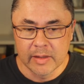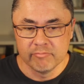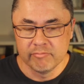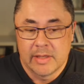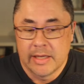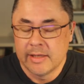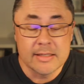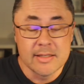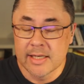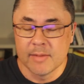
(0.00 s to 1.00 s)
it
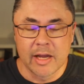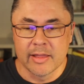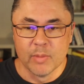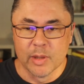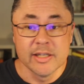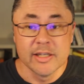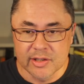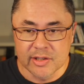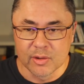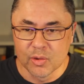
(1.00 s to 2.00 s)
doesn't seem like they're
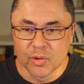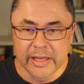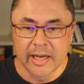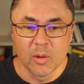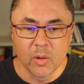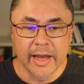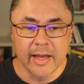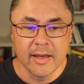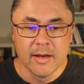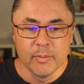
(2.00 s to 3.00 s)
malicious at all in any way,
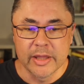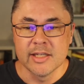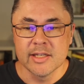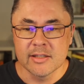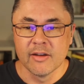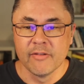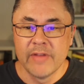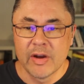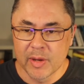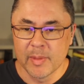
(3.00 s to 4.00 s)
but they're just a
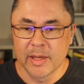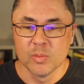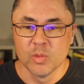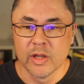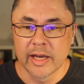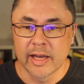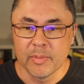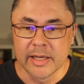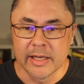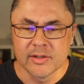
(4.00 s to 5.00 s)
very much smaller
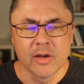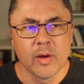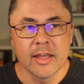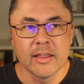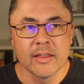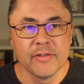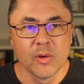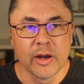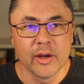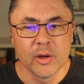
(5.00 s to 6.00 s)
company. So I think the figure
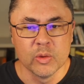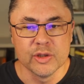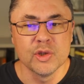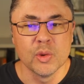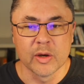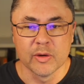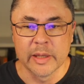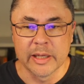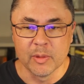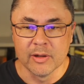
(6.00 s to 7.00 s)
I heard was 200
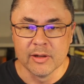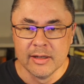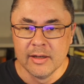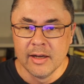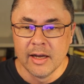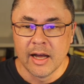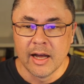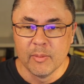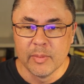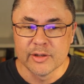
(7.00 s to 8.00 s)
people.
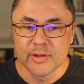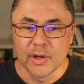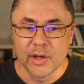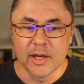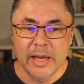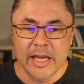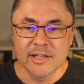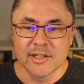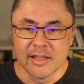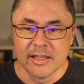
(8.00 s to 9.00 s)
So you can
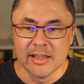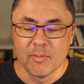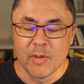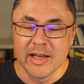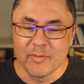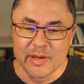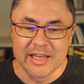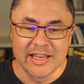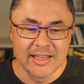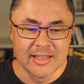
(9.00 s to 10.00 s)
imagine that there might
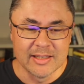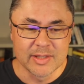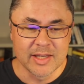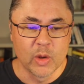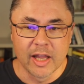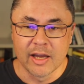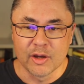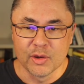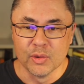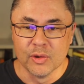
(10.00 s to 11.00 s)
be in somewhere like
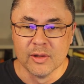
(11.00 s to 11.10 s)
Google,